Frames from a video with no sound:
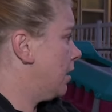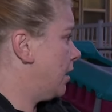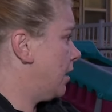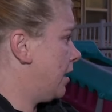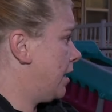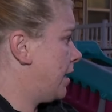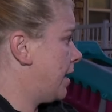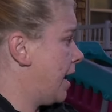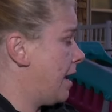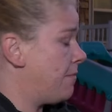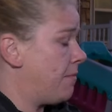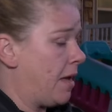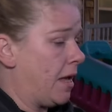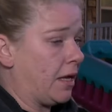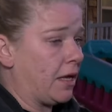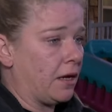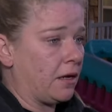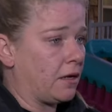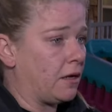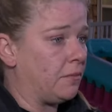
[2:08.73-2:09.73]
He came
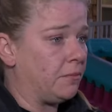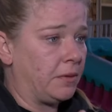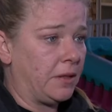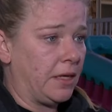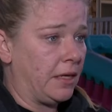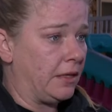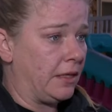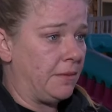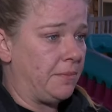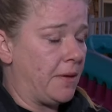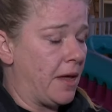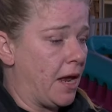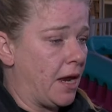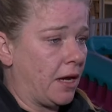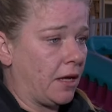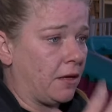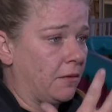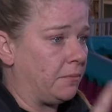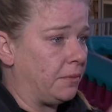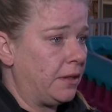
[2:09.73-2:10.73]
back in completely
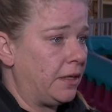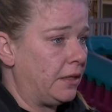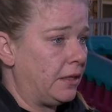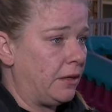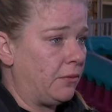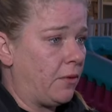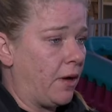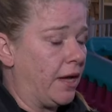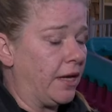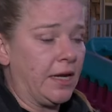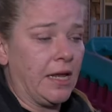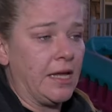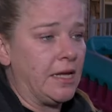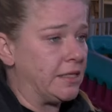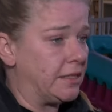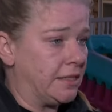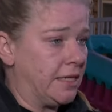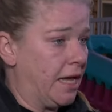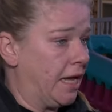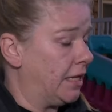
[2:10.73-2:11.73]
panicked, completely white.
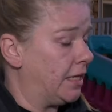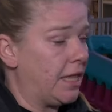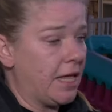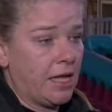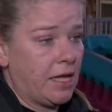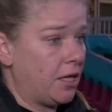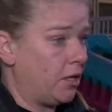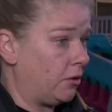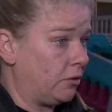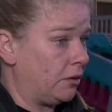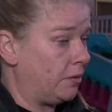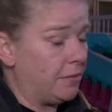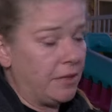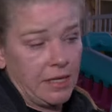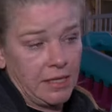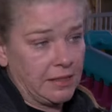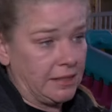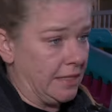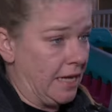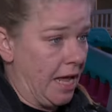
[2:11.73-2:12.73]
He's dead. They killed him.
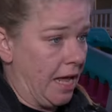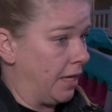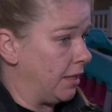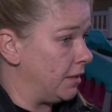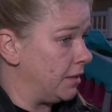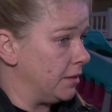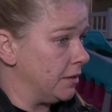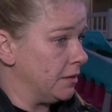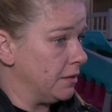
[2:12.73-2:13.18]
He's dead.